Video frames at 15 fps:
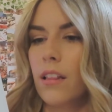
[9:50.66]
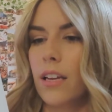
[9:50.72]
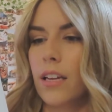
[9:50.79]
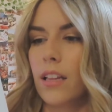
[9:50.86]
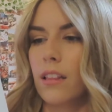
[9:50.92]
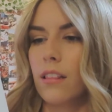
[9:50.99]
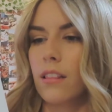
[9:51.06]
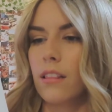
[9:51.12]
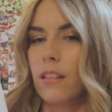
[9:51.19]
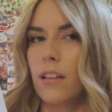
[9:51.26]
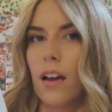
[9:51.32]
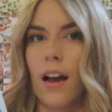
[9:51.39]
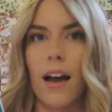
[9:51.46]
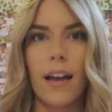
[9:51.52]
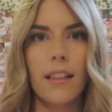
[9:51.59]
like a
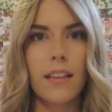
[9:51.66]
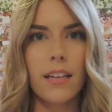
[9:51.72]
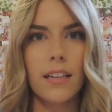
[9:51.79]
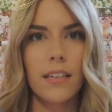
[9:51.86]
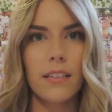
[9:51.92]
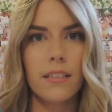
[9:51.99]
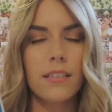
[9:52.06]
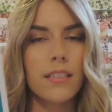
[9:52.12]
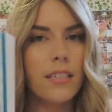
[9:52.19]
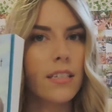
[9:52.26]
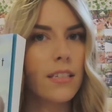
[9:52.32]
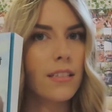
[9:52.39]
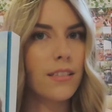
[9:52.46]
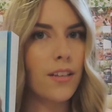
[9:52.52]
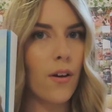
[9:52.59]
island.
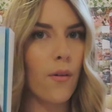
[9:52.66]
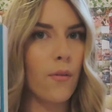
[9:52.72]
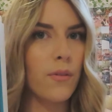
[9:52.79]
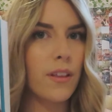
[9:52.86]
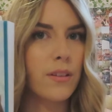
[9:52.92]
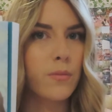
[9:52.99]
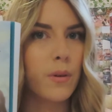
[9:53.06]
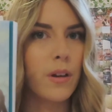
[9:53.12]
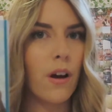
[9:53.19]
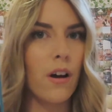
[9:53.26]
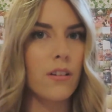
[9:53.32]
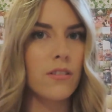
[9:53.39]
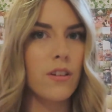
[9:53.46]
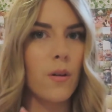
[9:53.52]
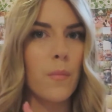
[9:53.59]
So this would
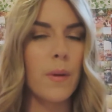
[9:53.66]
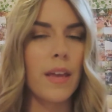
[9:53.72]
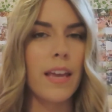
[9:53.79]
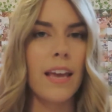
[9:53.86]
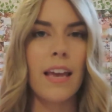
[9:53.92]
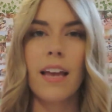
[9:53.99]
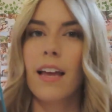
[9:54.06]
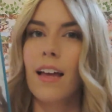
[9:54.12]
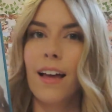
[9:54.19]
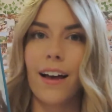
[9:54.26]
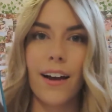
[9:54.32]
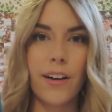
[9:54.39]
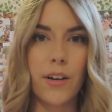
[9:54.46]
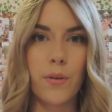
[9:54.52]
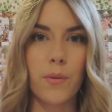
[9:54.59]
also be
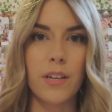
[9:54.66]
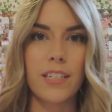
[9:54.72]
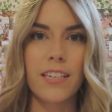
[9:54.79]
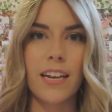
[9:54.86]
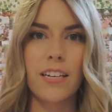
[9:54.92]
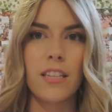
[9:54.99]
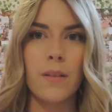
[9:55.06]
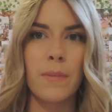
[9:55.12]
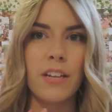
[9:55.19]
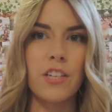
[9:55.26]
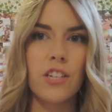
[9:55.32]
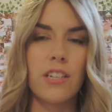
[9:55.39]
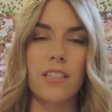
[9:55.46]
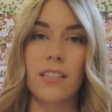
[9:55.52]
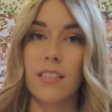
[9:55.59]
a good one to take to the
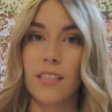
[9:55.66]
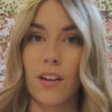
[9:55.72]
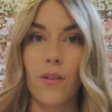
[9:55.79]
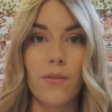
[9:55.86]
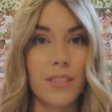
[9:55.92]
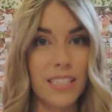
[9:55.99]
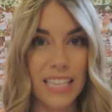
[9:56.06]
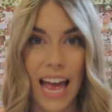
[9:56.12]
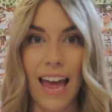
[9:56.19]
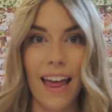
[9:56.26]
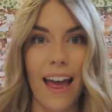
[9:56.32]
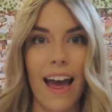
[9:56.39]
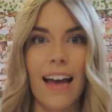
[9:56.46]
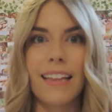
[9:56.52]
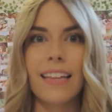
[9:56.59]
beach because it's, you know, set
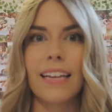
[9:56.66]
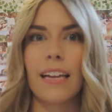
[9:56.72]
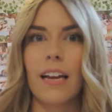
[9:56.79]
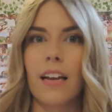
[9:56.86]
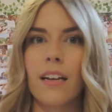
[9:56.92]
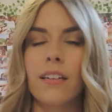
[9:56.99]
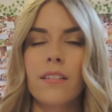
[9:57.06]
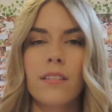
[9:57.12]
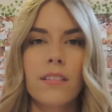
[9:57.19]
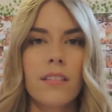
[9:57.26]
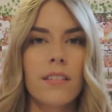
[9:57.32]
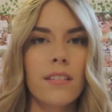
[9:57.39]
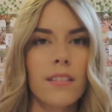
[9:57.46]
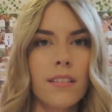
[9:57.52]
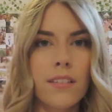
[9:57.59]
at like a
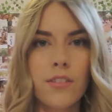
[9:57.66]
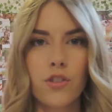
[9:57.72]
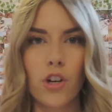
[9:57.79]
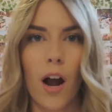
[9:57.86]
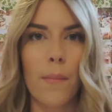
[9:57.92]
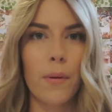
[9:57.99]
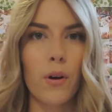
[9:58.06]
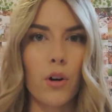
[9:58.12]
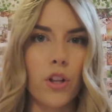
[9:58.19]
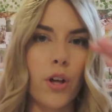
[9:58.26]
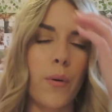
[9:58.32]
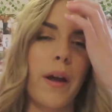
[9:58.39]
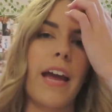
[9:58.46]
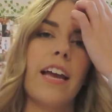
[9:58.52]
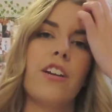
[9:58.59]
tropical
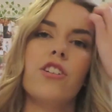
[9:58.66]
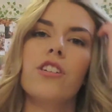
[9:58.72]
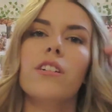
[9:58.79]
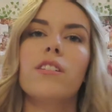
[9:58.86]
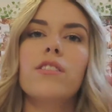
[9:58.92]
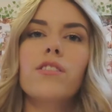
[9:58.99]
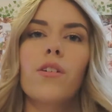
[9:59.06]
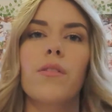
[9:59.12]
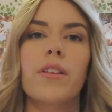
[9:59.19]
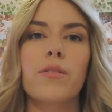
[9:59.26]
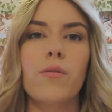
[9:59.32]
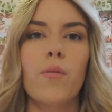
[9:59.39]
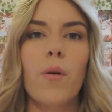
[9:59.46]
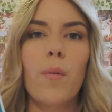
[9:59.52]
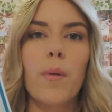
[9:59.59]
location. So
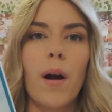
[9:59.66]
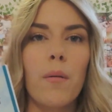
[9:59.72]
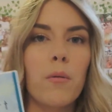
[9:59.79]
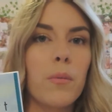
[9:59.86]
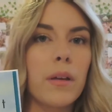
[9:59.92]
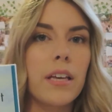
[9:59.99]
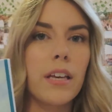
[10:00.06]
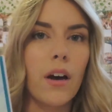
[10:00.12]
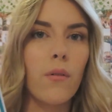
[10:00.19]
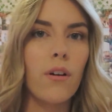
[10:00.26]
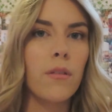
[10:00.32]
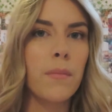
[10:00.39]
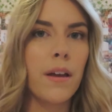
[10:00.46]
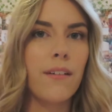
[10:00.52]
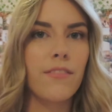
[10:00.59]
this one will probably go
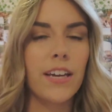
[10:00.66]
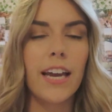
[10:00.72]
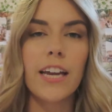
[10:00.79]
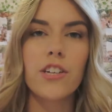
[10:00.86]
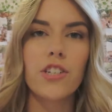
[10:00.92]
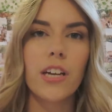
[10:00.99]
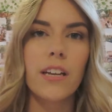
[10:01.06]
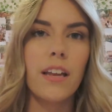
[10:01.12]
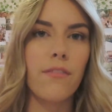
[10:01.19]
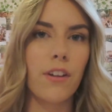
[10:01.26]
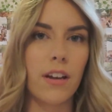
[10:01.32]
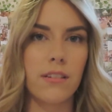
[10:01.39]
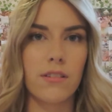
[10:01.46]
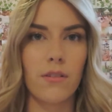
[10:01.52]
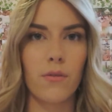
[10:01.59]
with me on vacation.
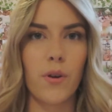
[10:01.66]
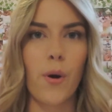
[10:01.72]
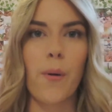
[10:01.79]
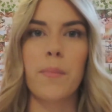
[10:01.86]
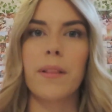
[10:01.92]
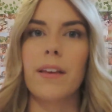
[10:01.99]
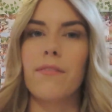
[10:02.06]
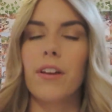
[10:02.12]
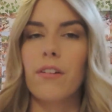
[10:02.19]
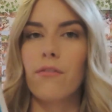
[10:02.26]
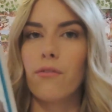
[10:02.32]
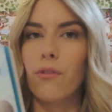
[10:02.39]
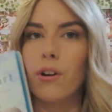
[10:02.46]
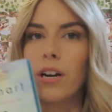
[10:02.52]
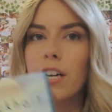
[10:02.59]
If you guys don't know, I'm leaving
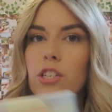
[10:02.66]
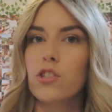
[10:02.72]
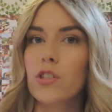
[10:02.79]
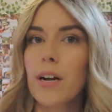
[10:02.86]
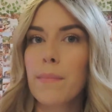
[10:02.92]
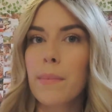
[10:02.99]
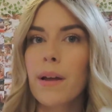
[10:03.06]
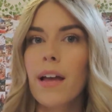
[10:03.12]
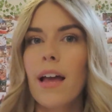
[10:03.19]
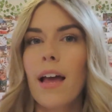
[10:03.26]
for a trip